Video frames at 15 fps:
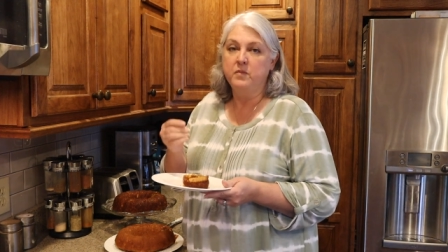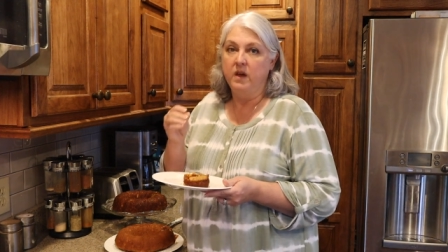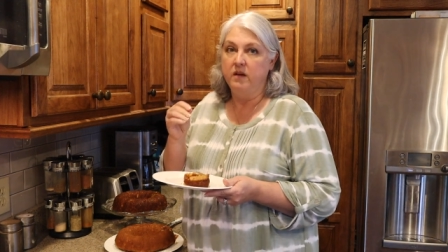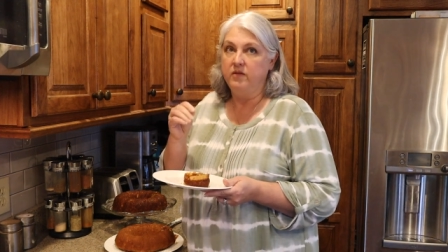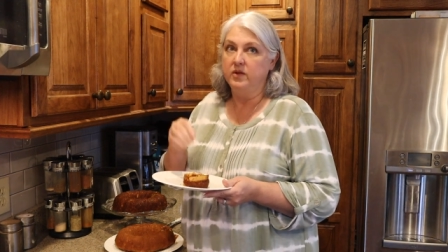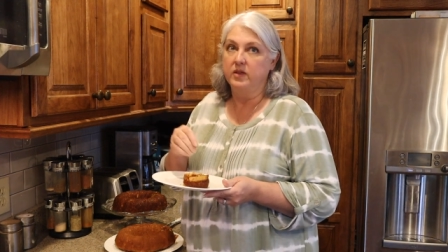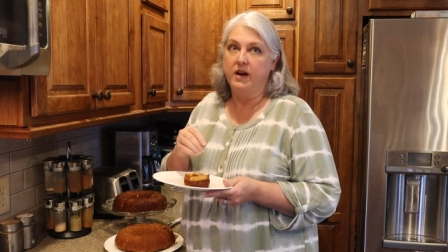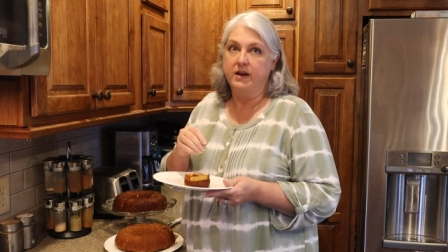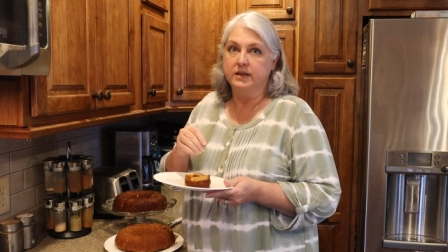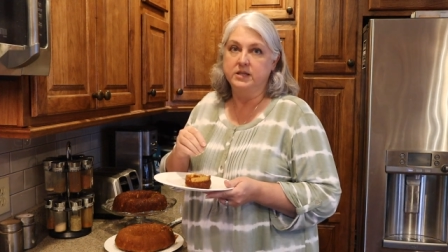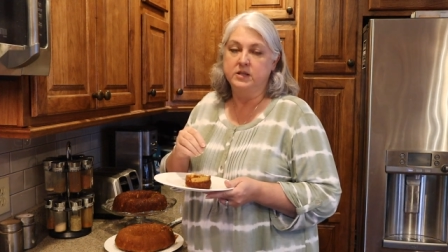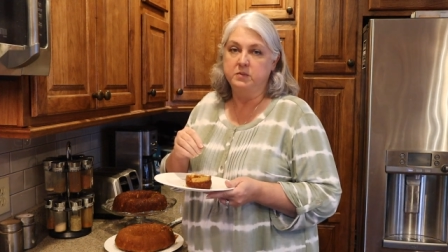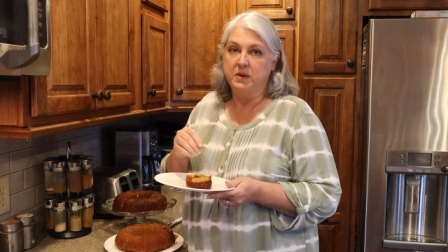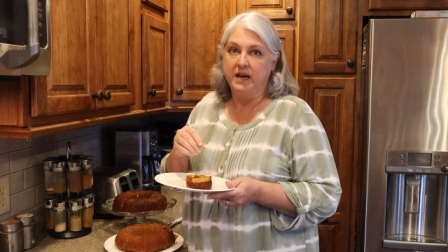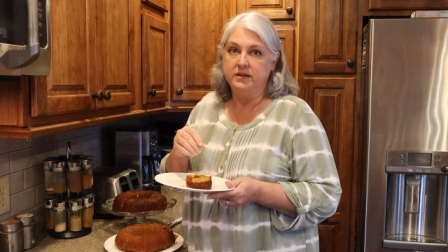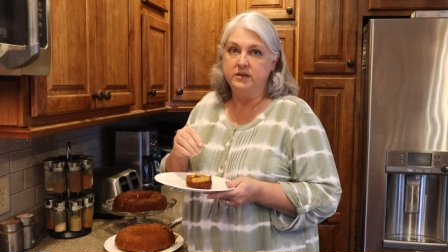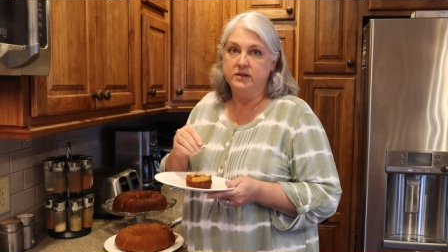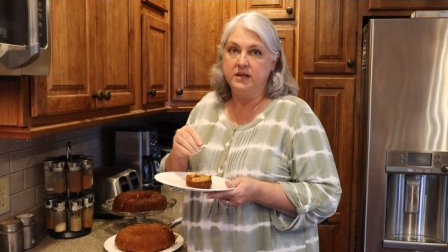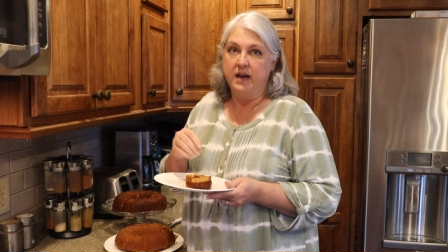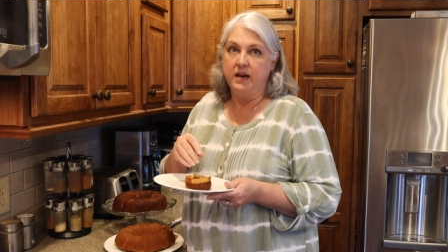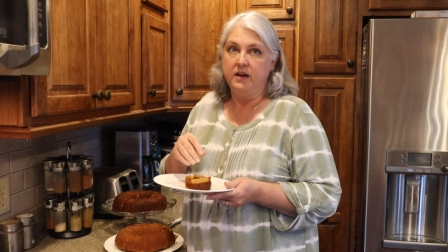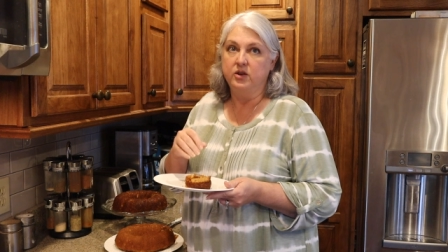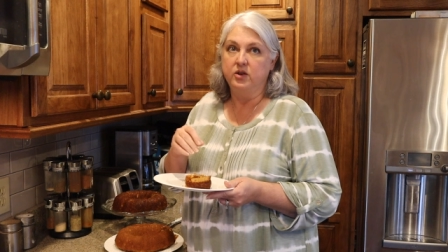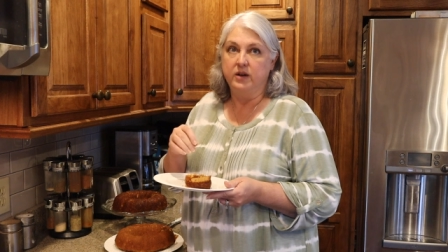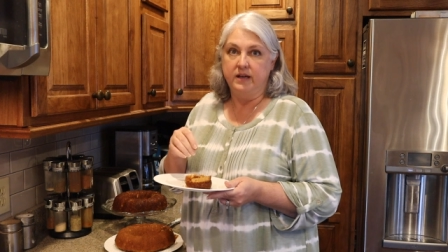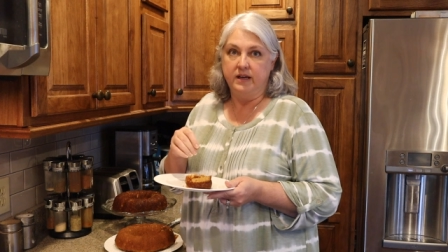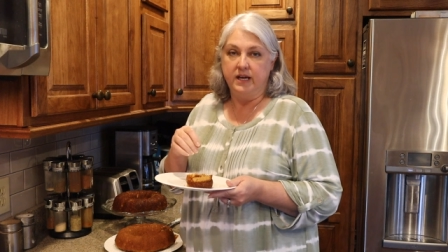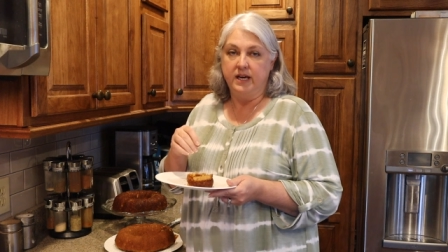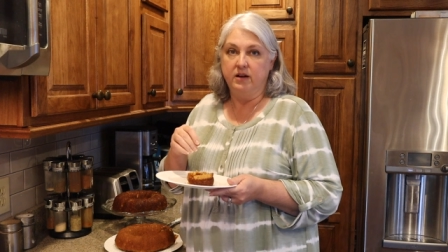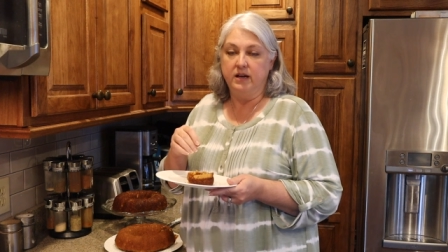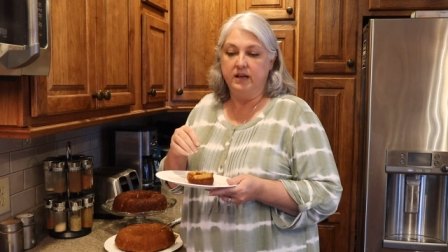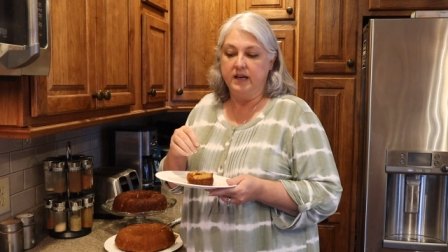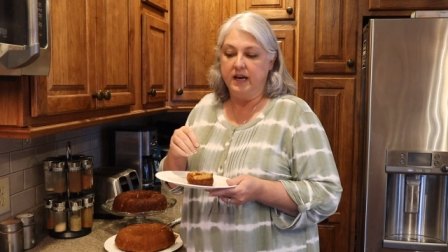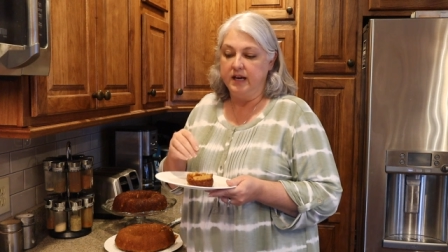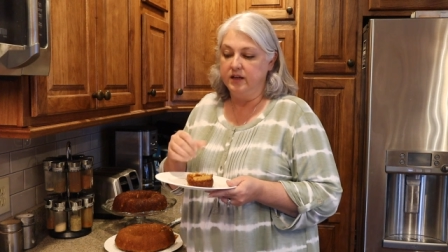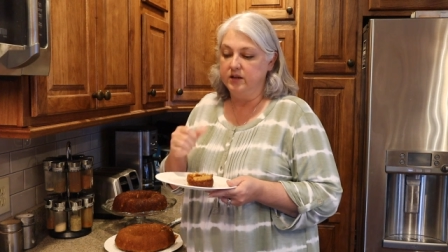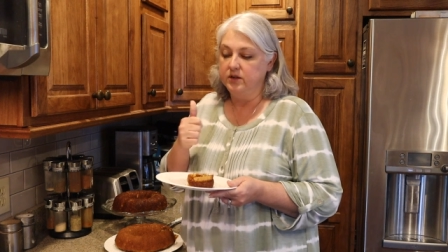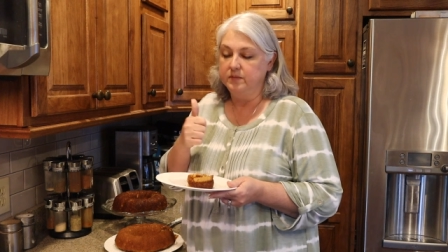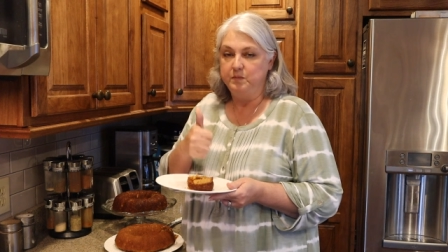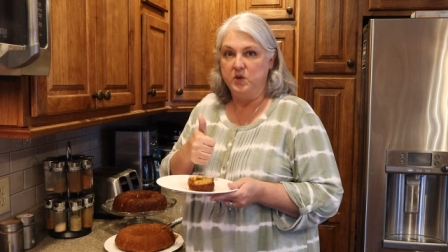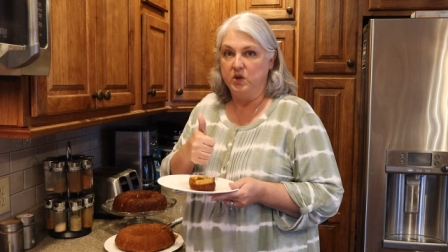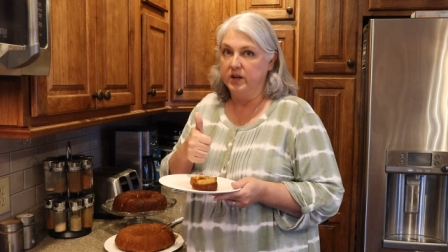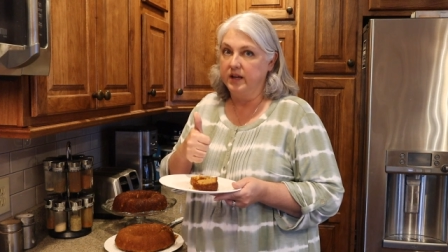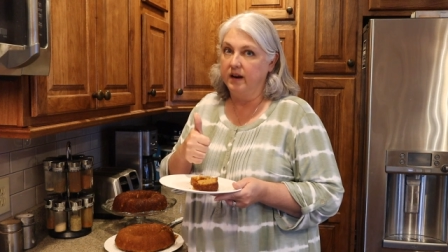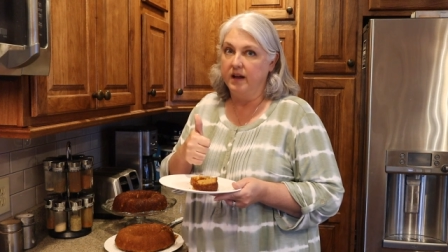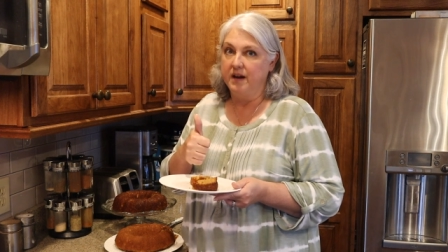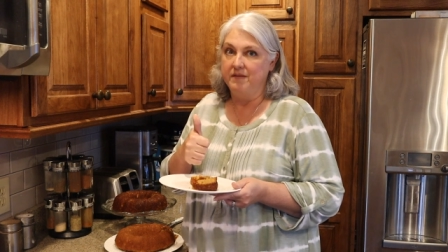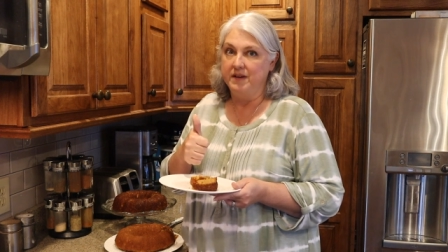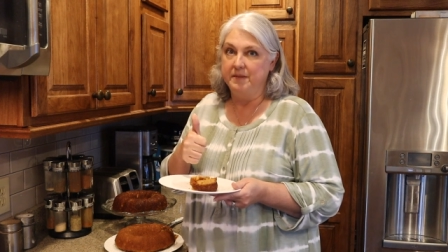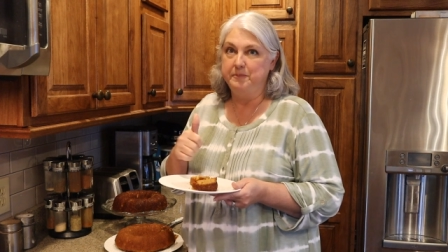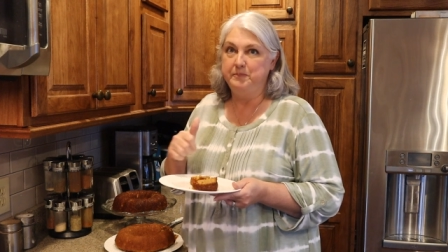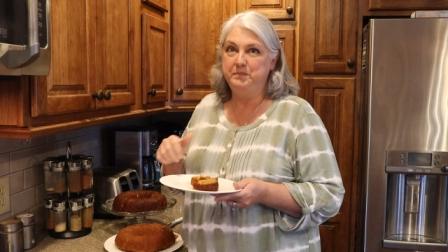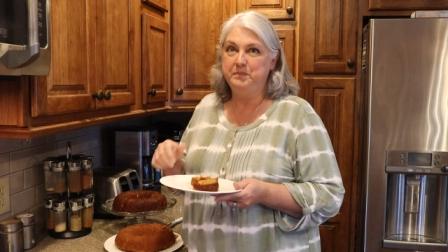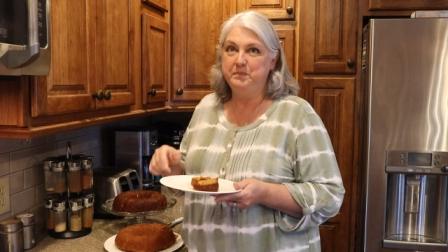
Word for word: If you like a spice cake or a carrot cake, you're going to love it.